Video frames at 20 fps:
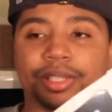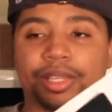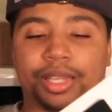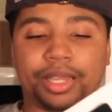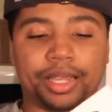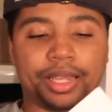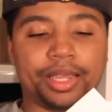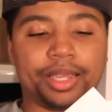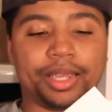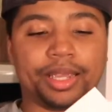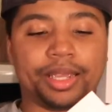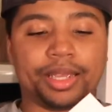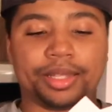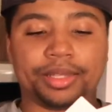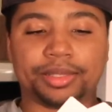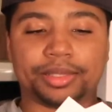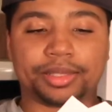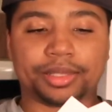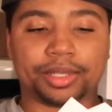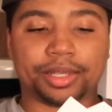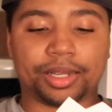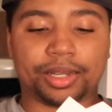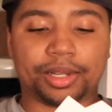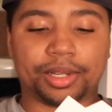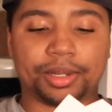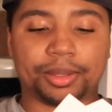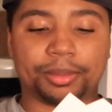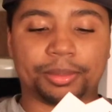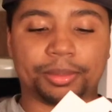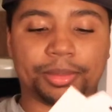and
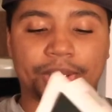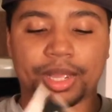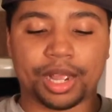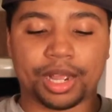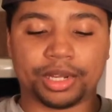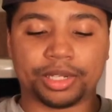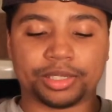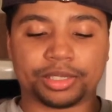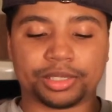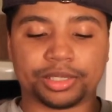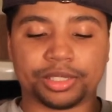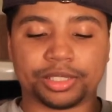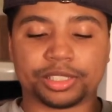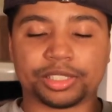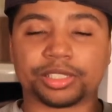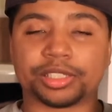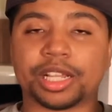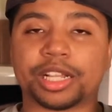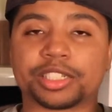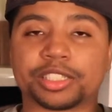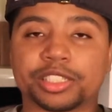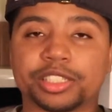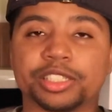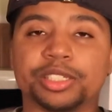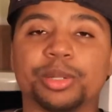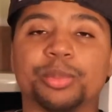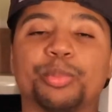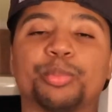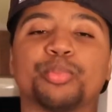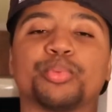um, honestly this is
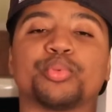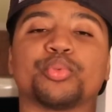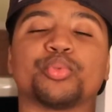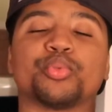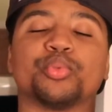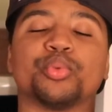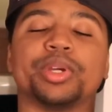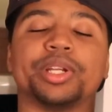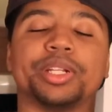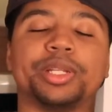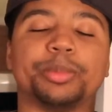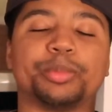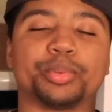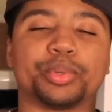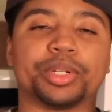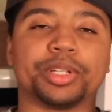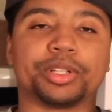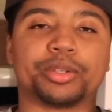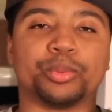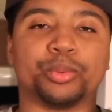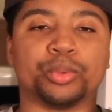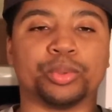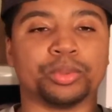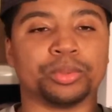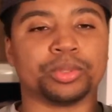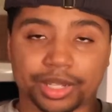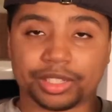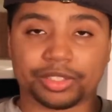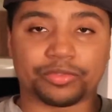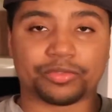actually pretty pretty cool
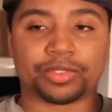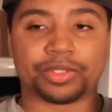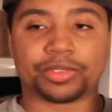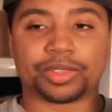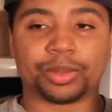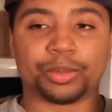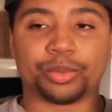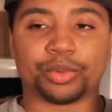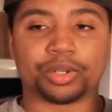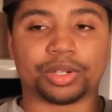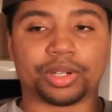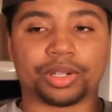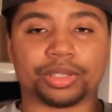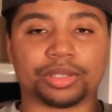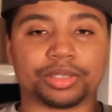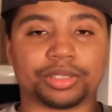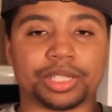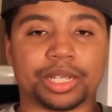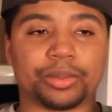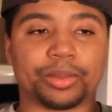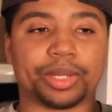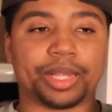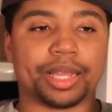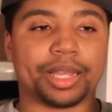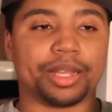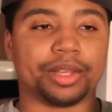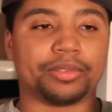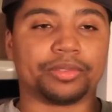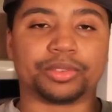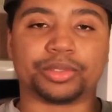it's 50 more dollars that we
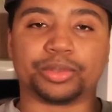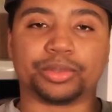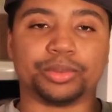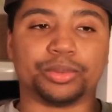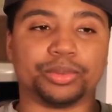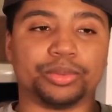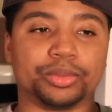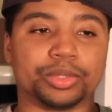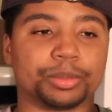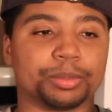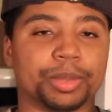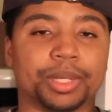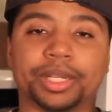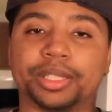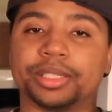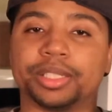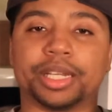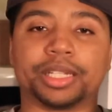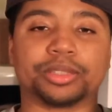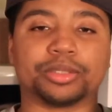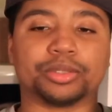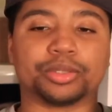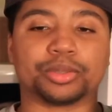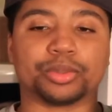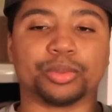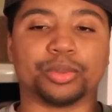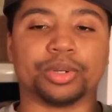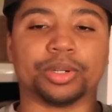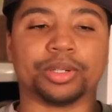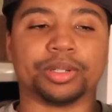have to spend at the
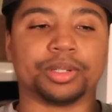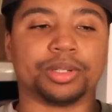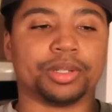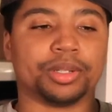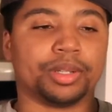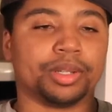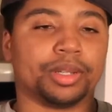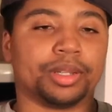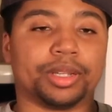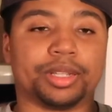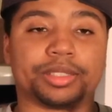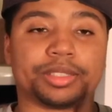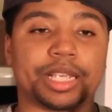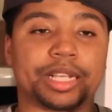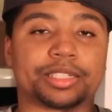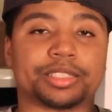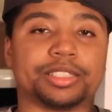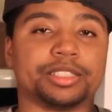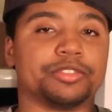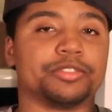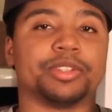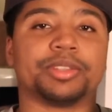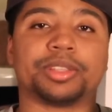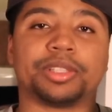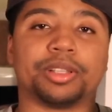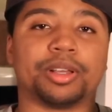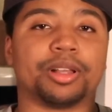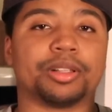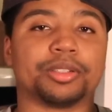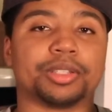store it's actually
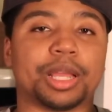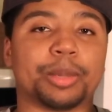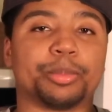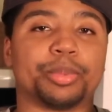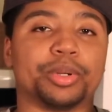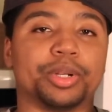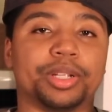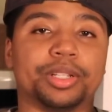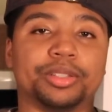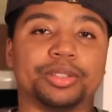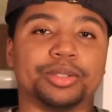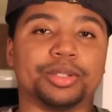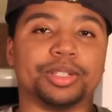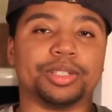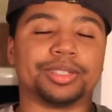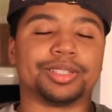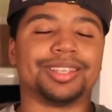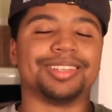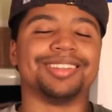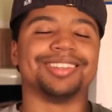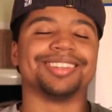50 dollars I put into this